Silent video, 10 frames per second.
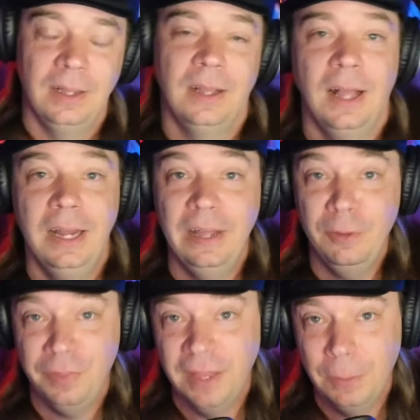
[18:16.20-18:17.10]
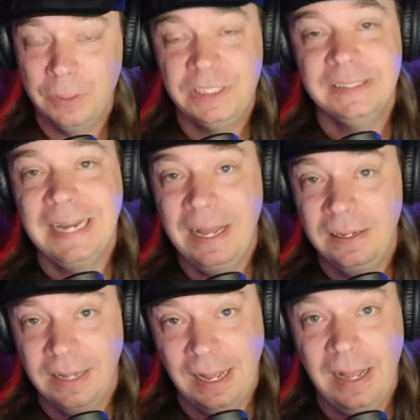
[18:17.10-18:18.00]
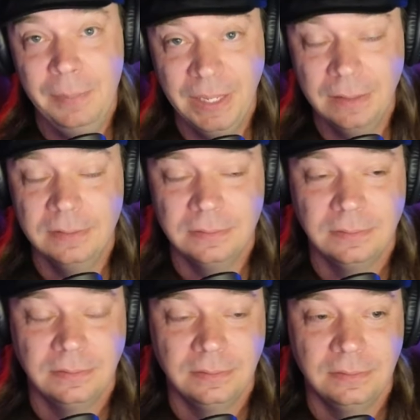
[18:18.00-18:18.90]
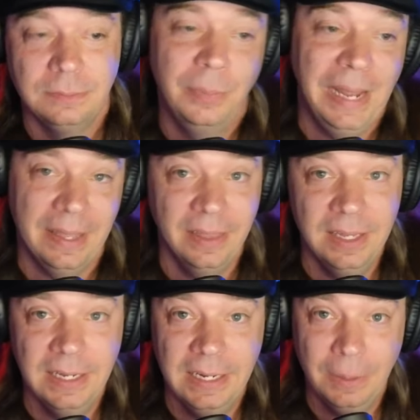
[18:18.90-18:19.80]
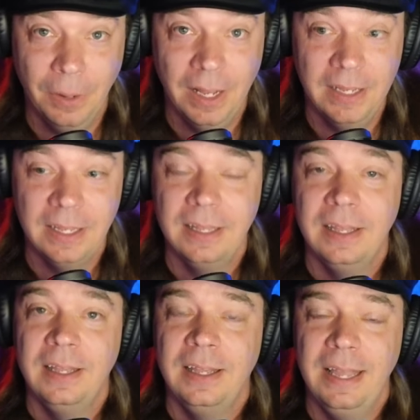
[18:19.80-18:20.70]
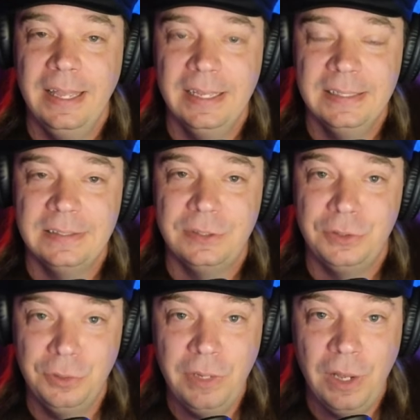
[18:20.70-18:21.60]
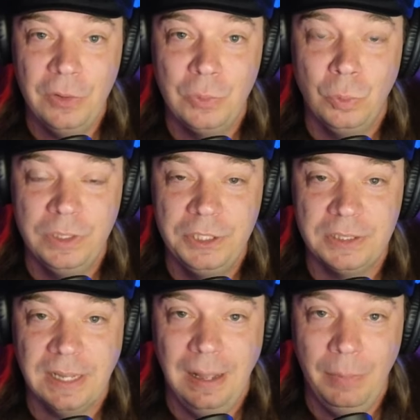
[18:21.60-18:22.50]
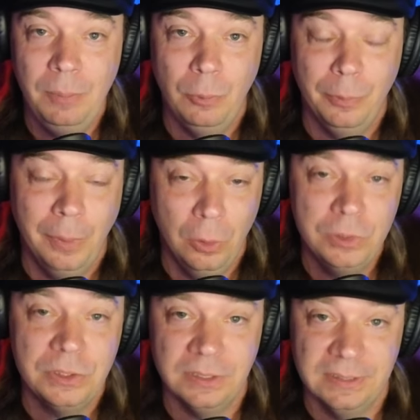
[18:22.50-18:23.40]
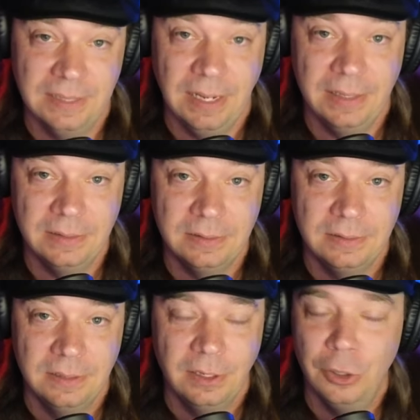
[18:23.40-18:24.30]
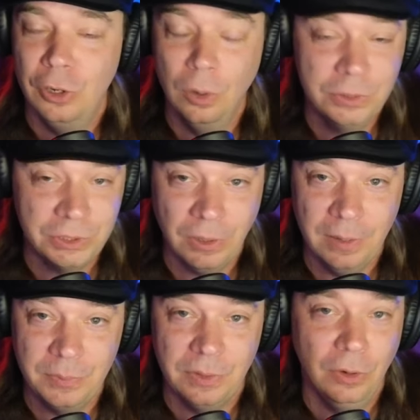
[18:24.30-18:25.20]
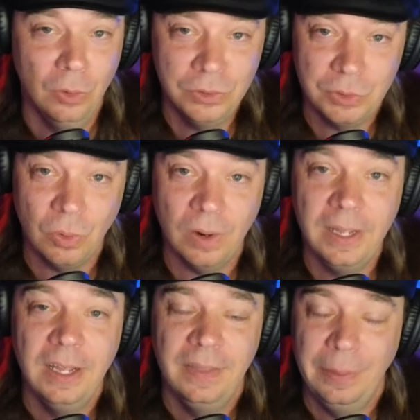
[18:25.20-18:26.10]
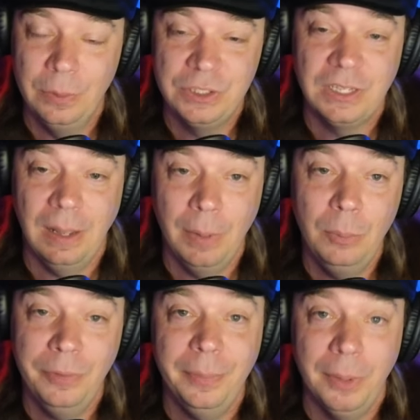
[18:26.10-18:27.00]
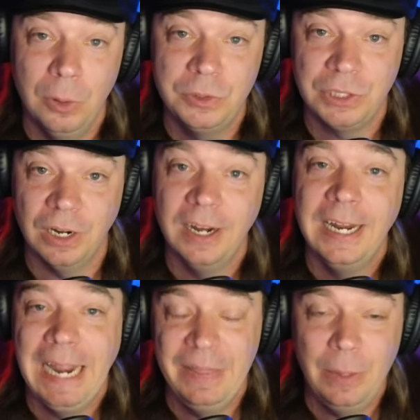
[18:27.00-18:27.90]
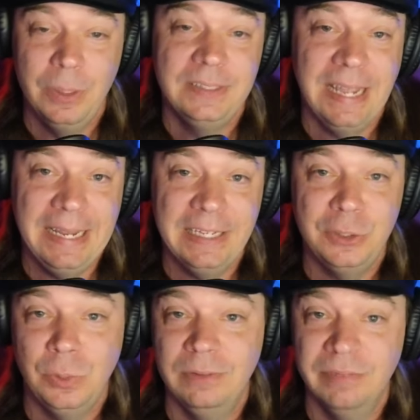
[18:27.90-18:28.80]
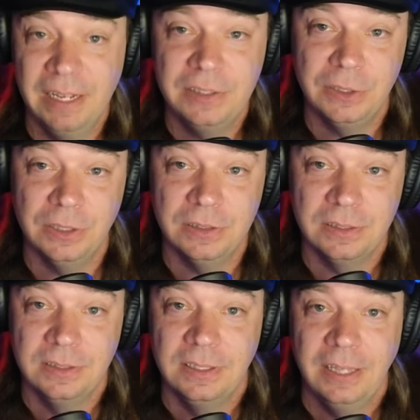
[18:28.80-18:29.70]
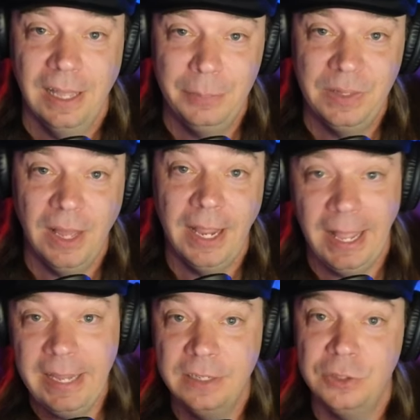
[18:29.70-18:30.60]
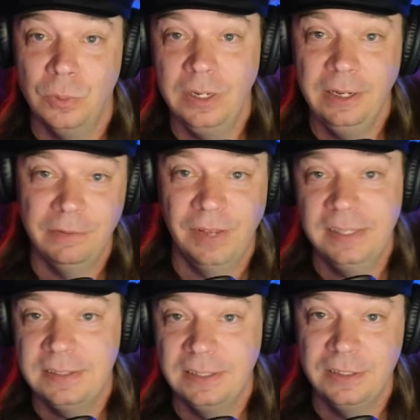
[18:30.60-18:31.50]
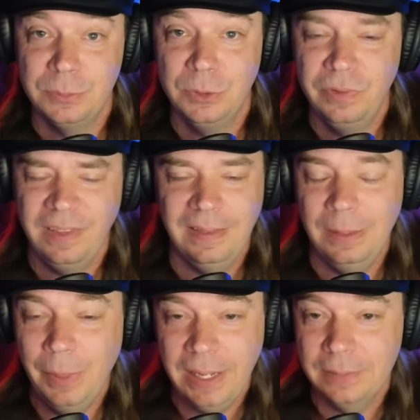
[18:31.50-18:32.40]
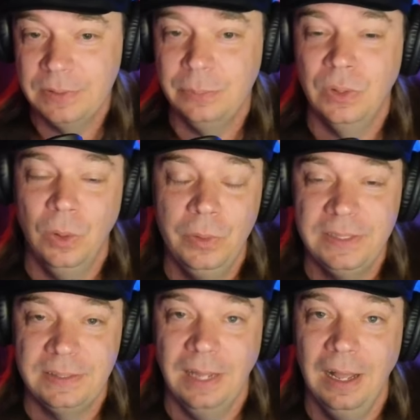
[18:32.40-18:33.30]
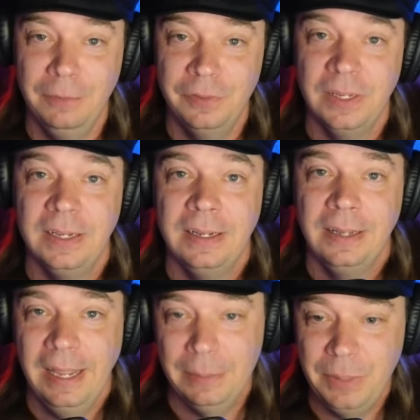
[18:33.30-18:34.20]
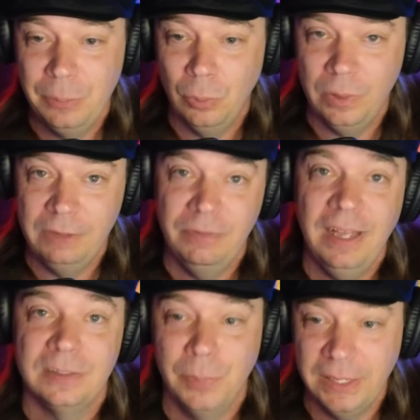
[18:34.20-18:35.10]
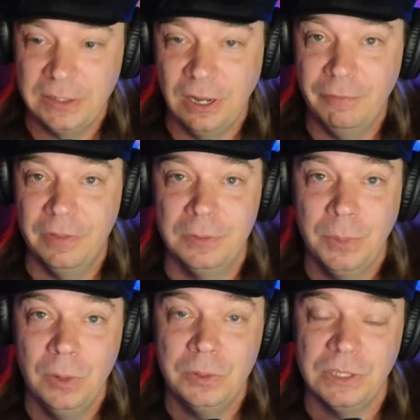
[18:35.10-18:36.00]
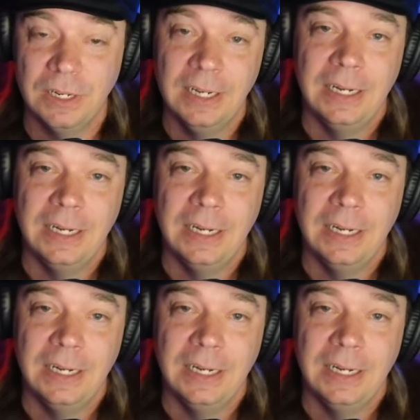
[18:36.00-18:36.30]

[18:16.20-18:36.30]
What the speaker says: Another thing, which is not uncommon back then anyway, is studios would just come up with poster designs. No script, no story. They would just come up with a poster and they would take it to investors and be like, hey, do you want to invest in this movie? And then they make up some baloney stuff and people would invest based off of this poster.